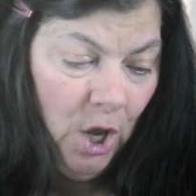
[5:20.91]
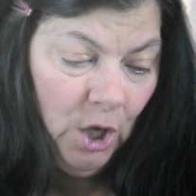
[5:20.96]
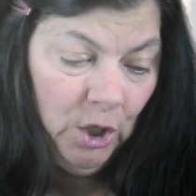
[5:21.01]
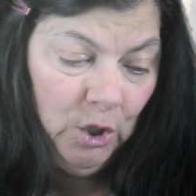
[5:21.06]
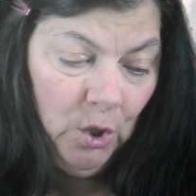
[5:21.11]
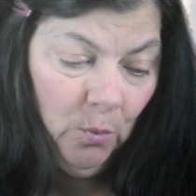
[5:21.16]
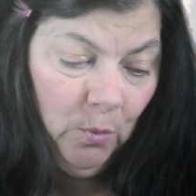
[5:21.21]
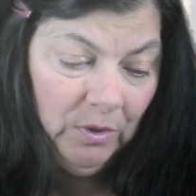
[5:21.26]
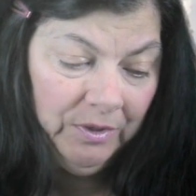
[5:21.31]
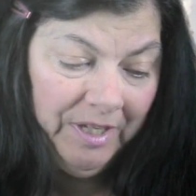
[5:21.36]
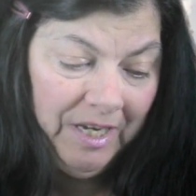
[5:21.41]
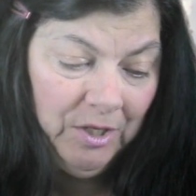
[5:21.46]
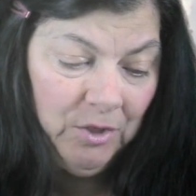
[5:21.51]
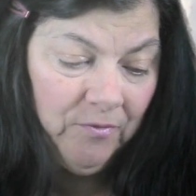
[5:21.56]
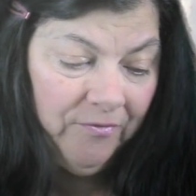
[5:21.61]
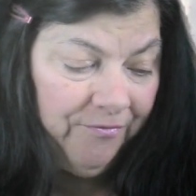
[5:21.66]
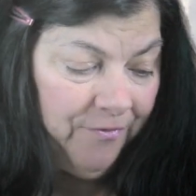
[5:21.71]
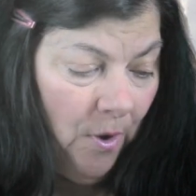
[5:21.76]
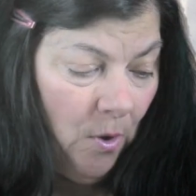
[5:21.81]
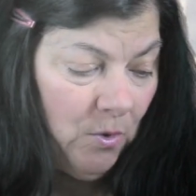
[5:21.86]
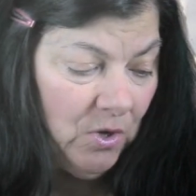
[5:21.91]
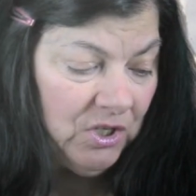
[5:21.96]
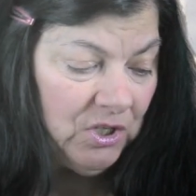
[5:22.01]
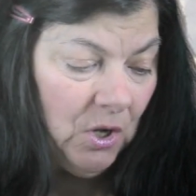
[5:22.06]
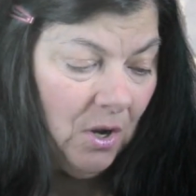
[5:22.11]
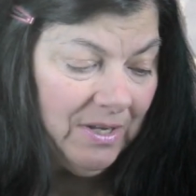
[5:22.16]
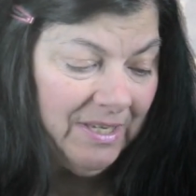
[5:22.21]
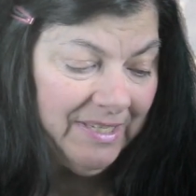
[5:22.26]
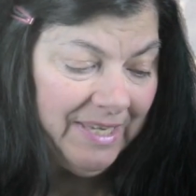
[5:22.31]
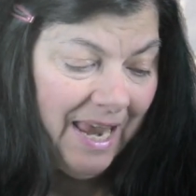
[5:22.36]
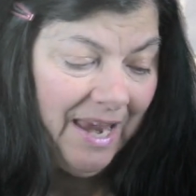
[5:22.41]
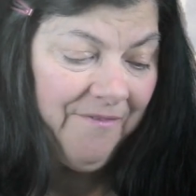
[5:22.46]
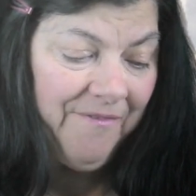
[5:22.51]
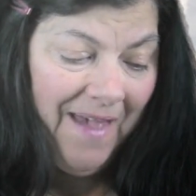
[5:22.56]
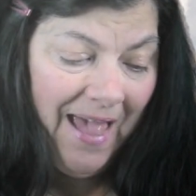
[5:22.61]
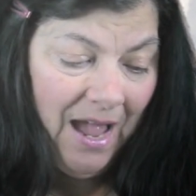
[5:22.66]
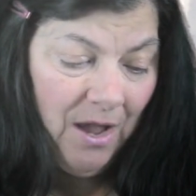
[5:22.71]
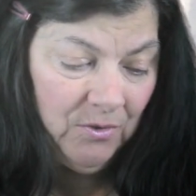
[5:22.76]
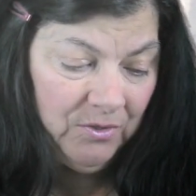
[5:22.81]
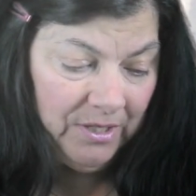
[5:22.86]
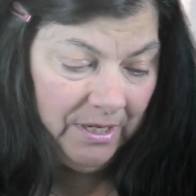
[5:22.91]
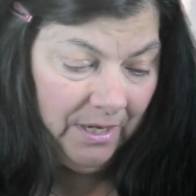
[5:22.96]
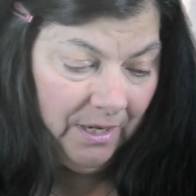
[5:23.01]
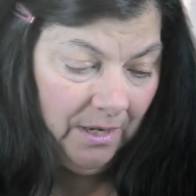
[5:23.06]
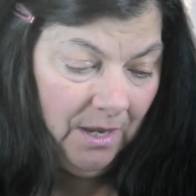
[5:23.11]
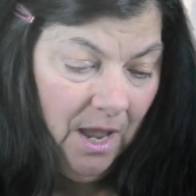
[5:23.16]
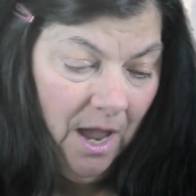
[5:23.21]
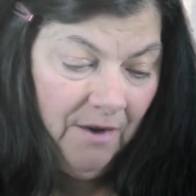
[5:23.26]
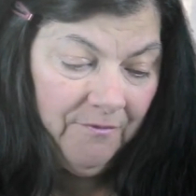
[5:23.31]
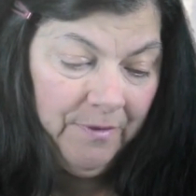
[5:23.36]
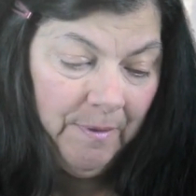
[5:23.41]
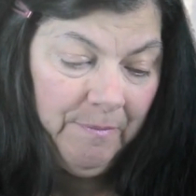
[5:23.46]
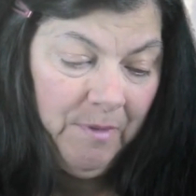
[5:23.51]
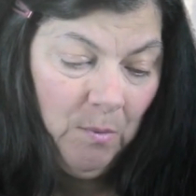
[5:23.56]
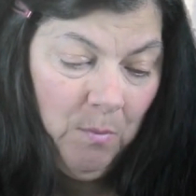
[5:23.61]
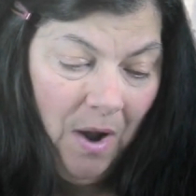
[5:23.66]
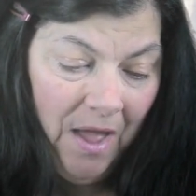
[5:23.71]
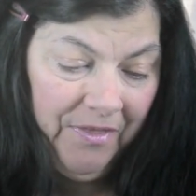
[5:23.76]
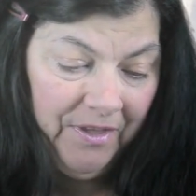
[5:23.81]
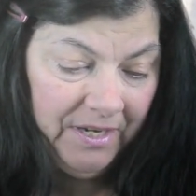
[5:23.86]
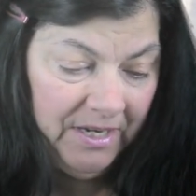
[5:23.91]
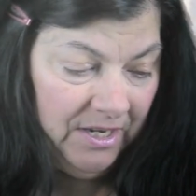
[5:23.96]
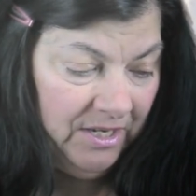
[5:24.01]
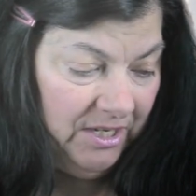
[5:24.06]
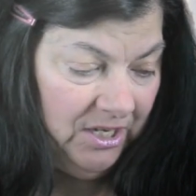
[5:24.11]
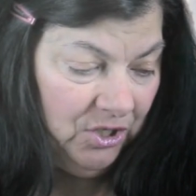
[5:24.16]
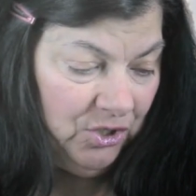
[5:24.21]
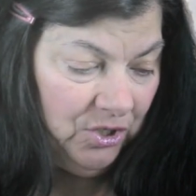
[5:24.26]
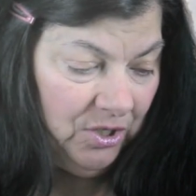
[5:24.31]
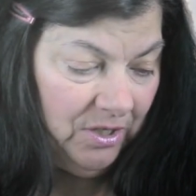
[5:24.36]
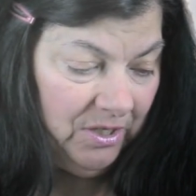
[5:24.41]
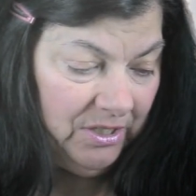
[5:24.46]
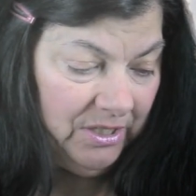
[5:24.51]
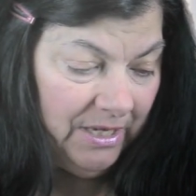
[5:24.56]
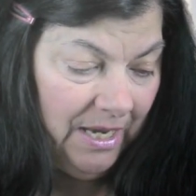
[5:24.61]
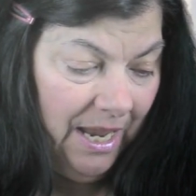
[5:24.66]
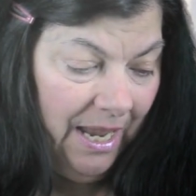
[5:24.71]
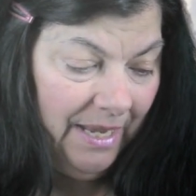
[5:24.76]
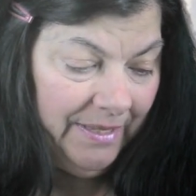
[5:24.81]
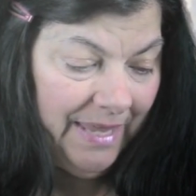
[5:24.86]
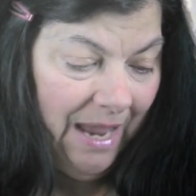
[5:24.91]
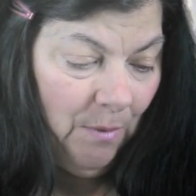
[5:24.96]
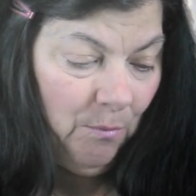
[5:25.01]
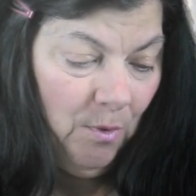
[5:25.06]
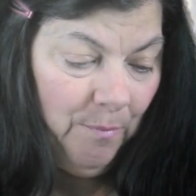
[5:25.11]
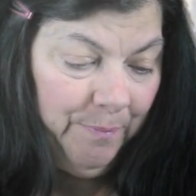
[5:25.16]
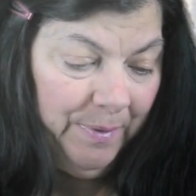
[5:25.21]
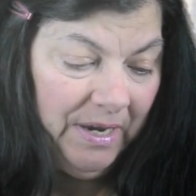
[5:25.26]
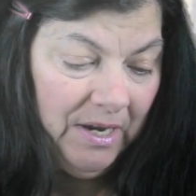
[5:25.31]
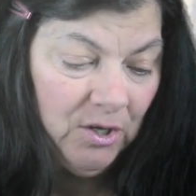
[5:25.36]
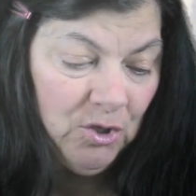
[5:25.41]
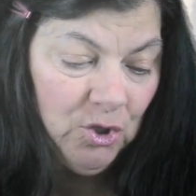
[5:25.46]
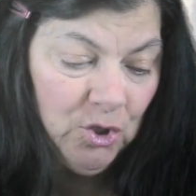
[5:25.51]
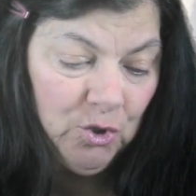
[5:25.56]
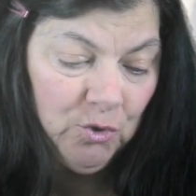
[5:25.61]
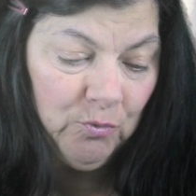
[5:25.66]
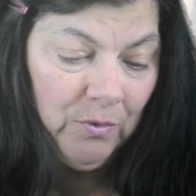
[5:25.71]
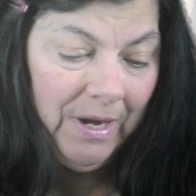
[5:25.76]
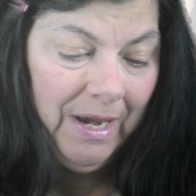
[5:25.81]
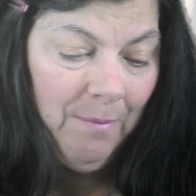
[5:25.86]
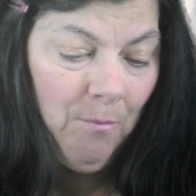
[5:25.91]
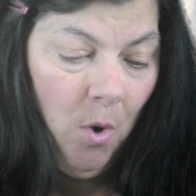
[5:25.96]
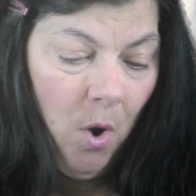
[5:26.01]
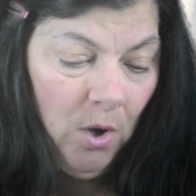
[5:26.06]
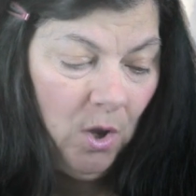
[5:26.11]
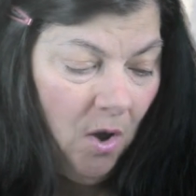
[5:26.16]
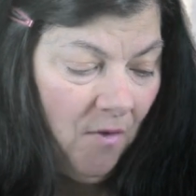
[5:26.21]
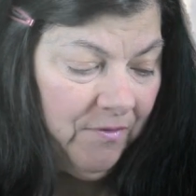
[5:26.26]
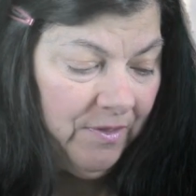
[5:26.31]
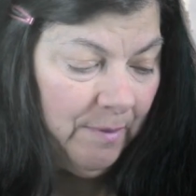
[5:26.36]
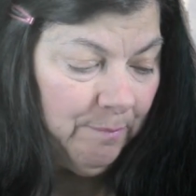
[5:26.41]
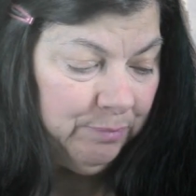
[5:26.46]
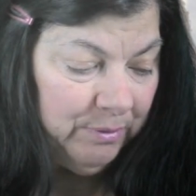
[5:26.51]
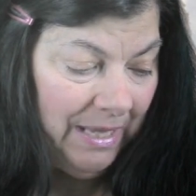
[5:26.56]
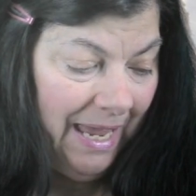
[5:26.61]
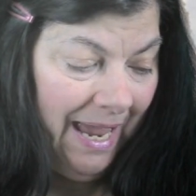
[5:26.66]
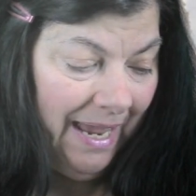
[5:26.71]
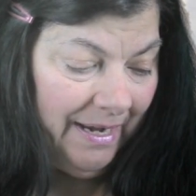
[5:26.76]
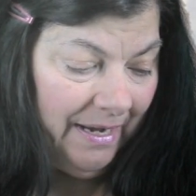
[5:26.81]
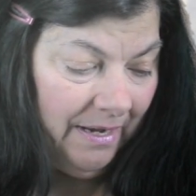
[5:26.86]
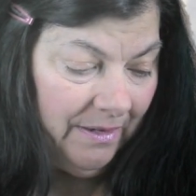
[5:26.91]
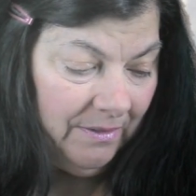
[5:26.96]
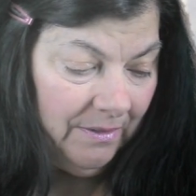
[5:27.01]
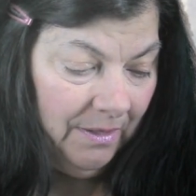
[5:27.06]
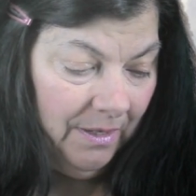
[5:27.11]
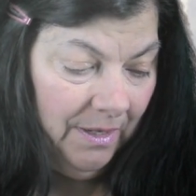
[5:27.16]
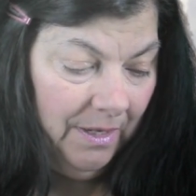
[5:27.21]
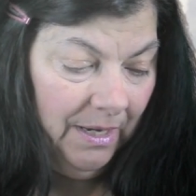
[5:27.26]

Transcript: you will need to focus on safe housing from the weather conditions that will be extreme all over the planet.